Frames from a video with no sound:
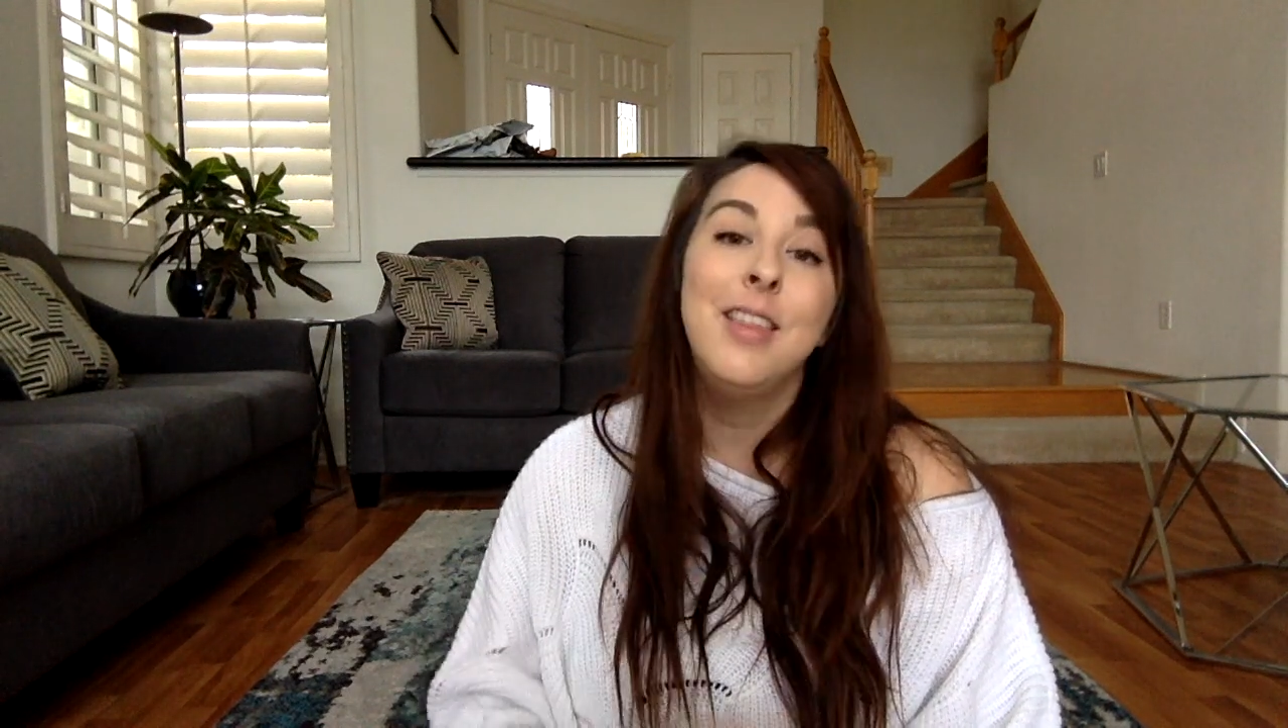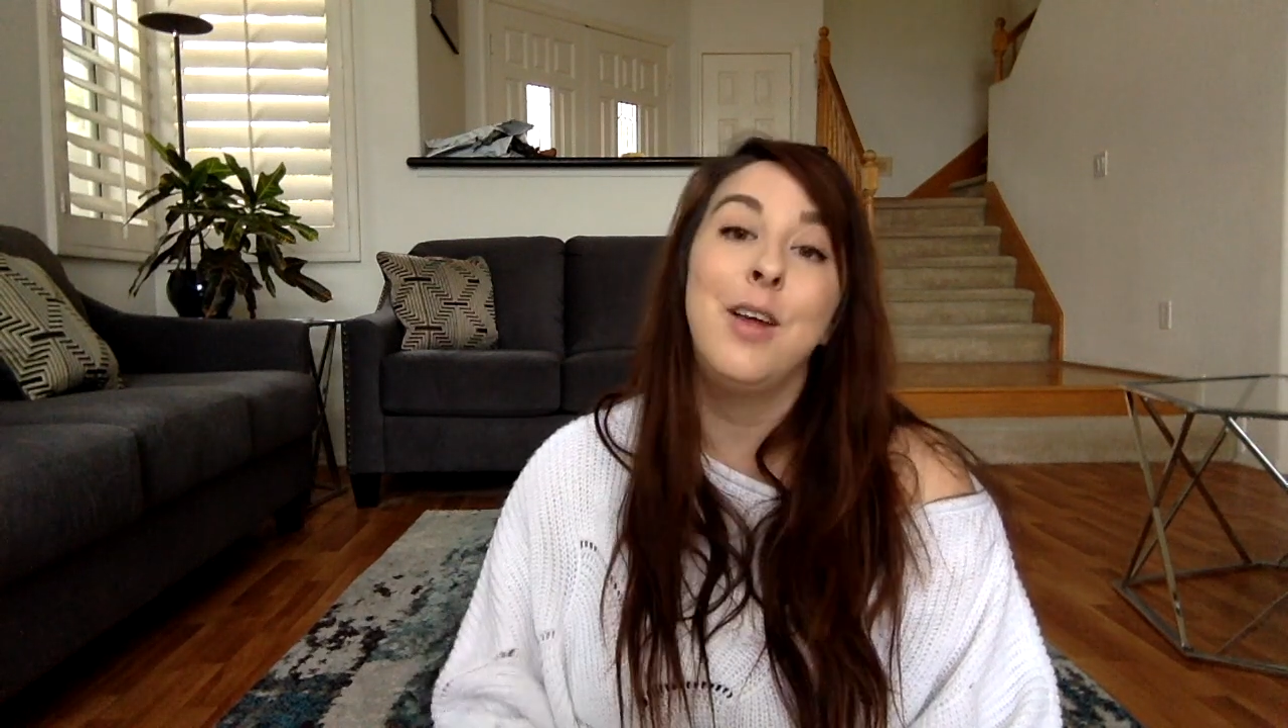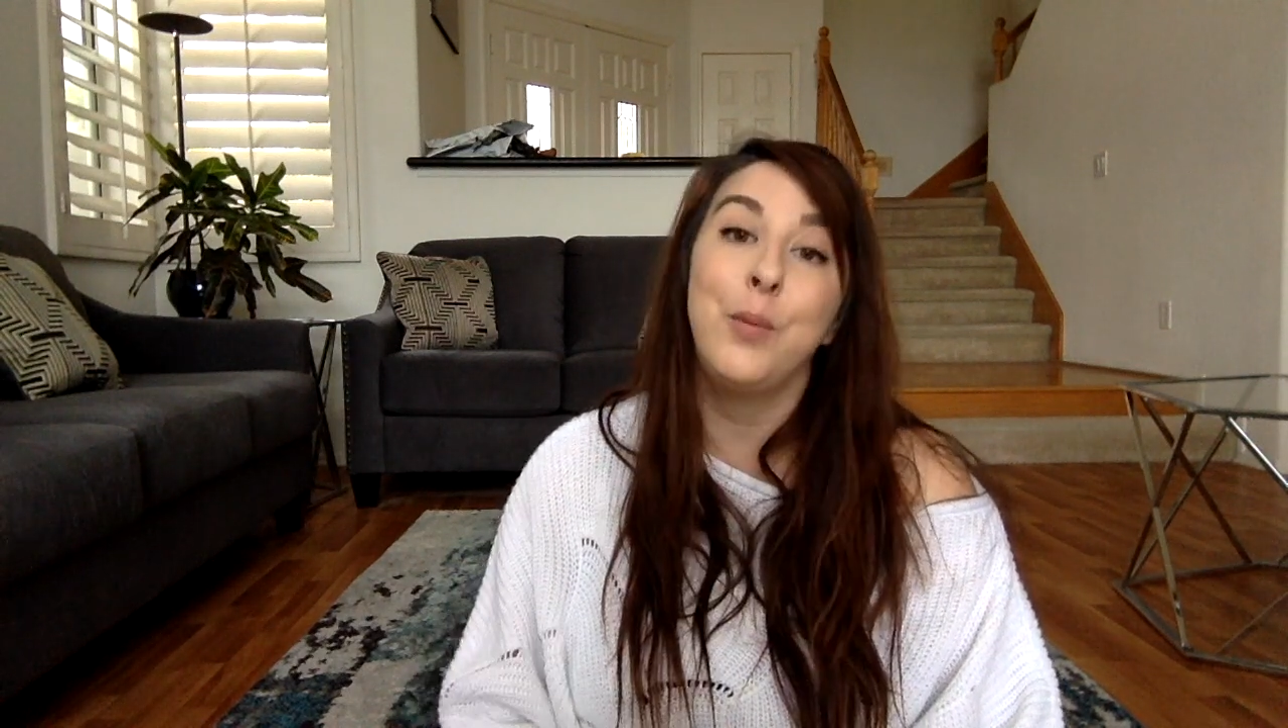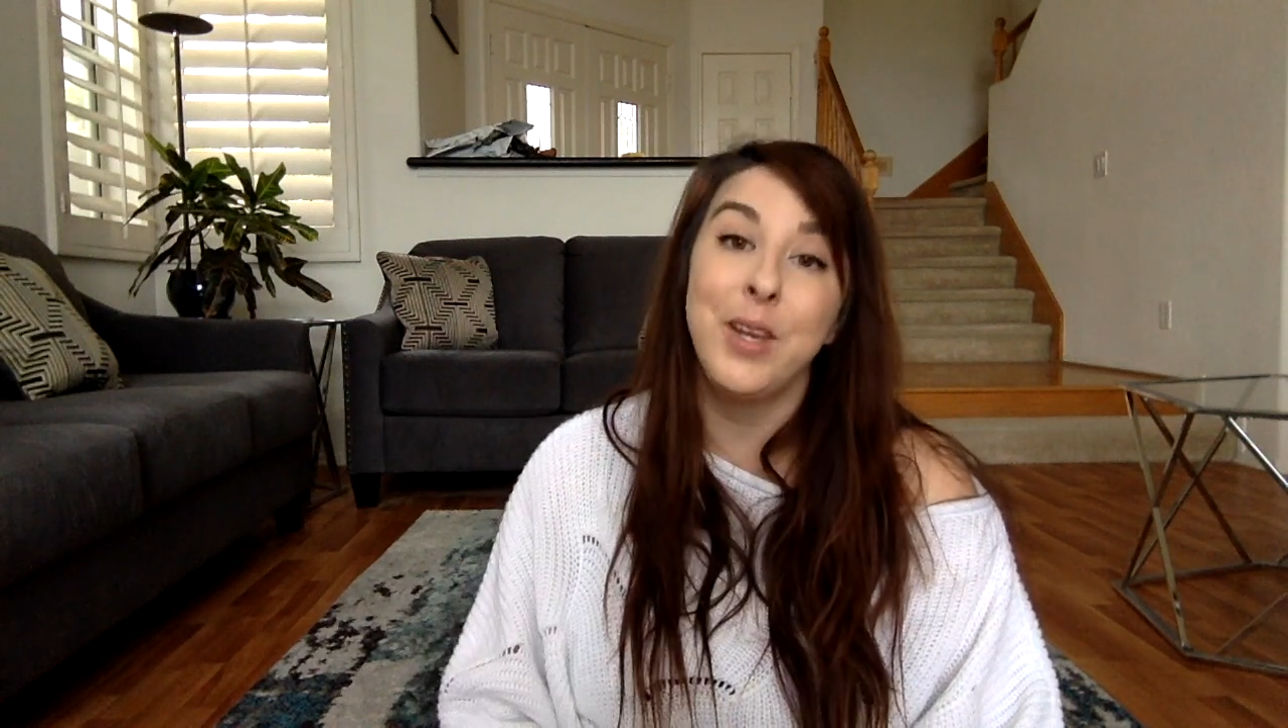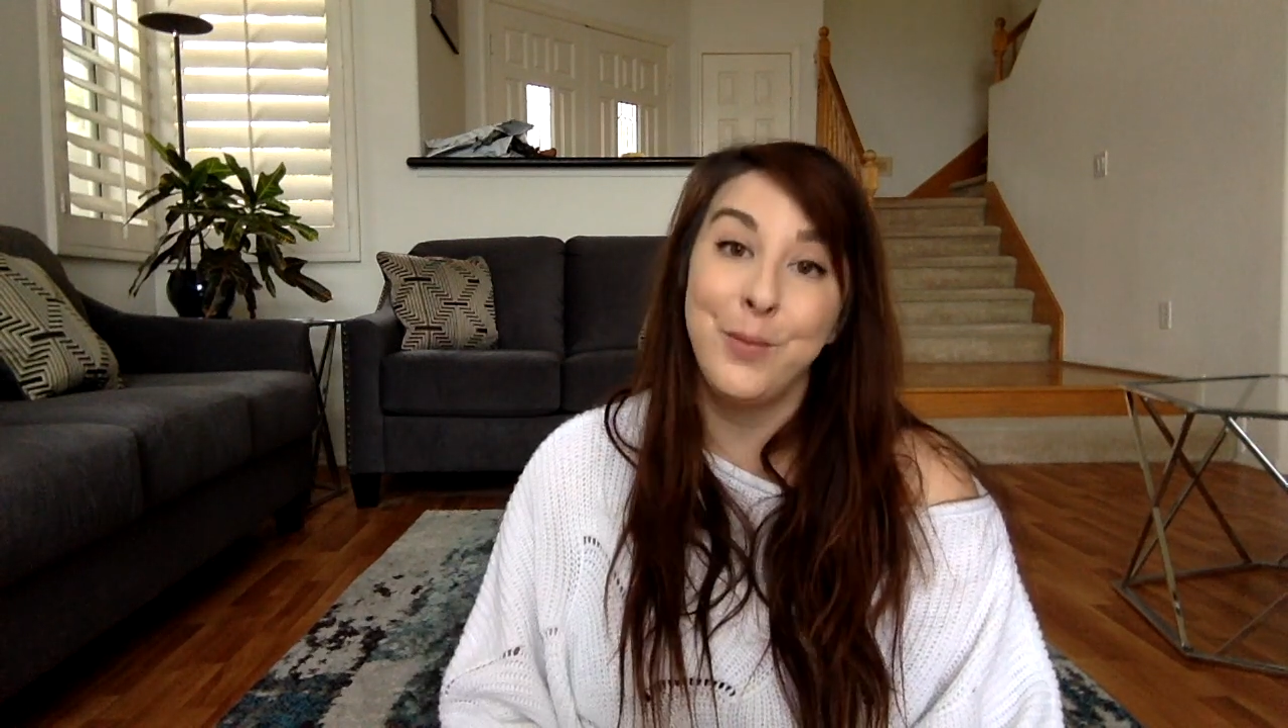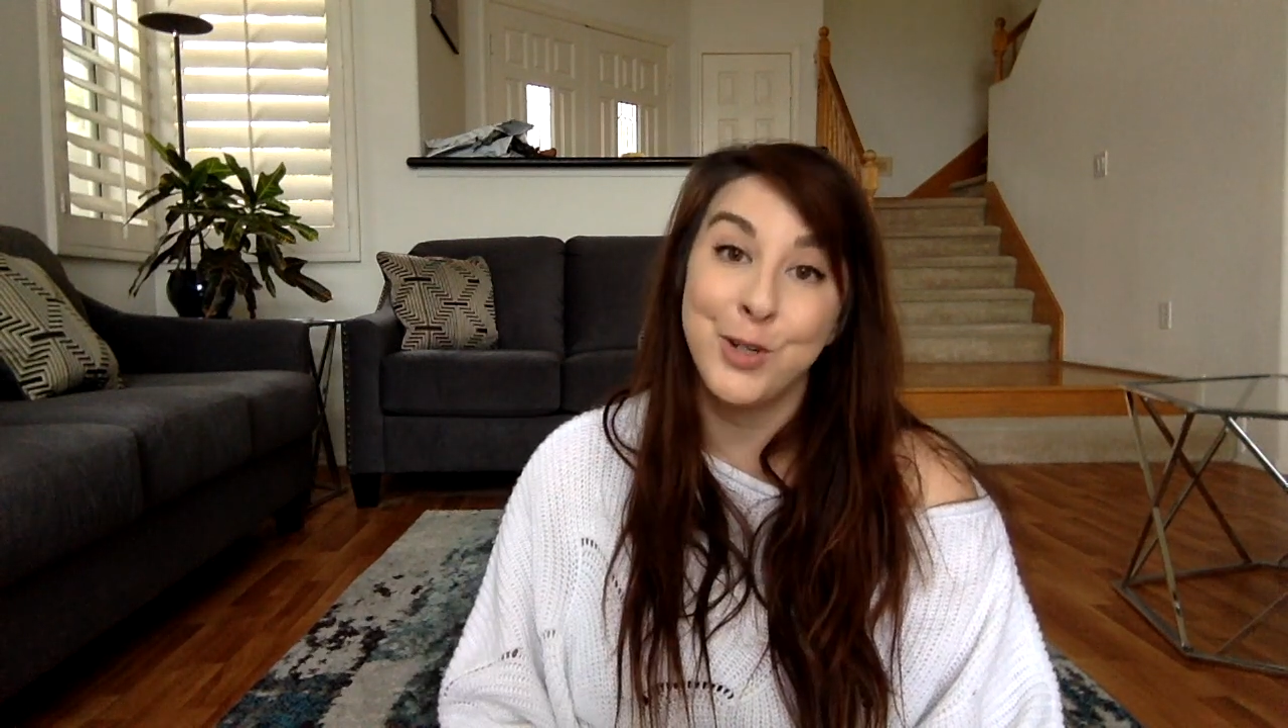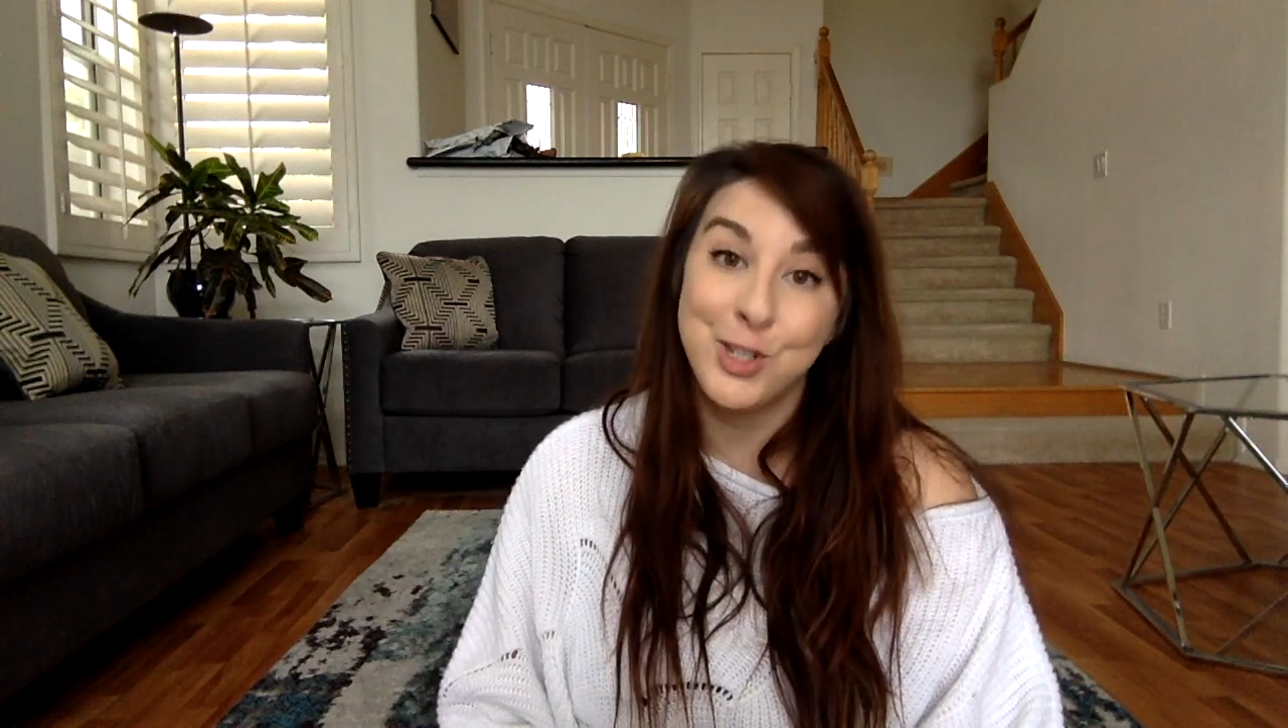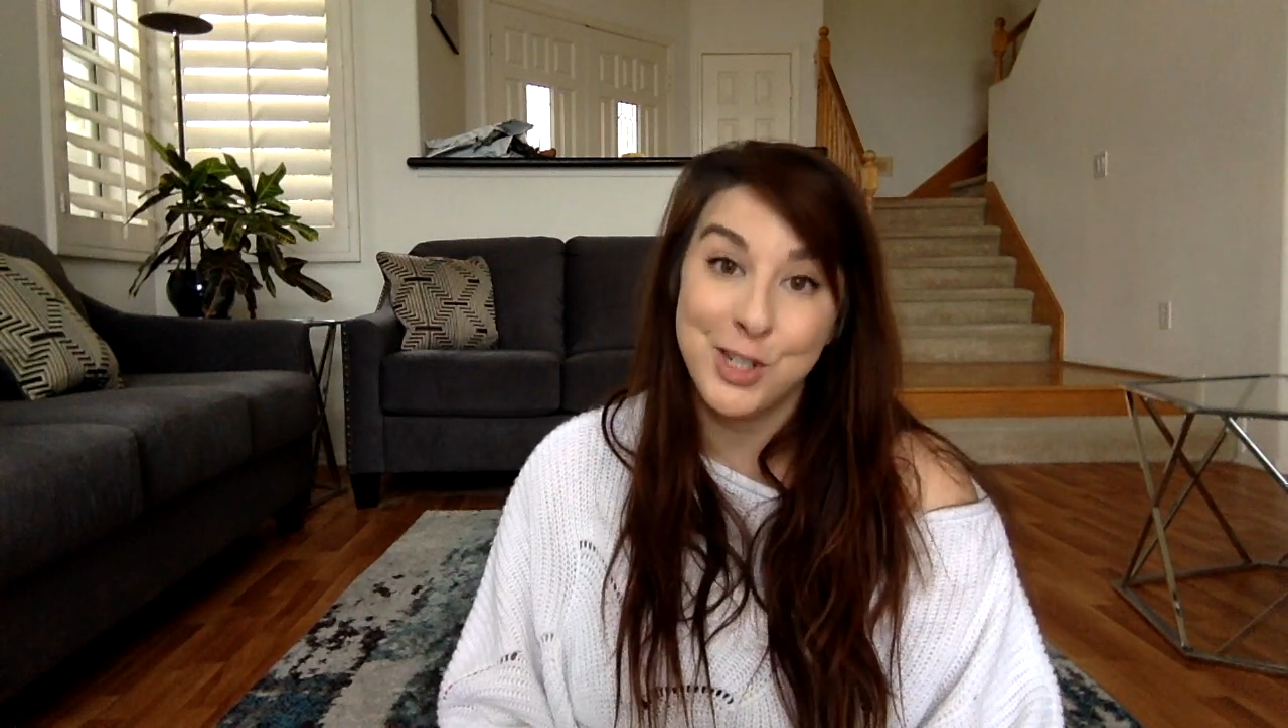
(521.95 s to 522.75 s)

that we were